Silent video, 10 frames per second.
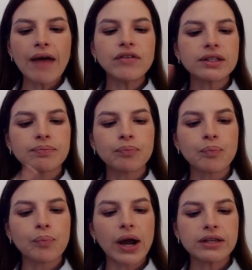
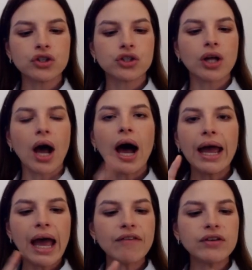
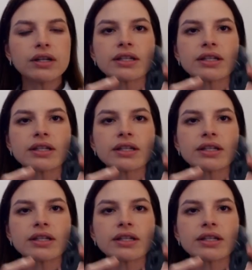it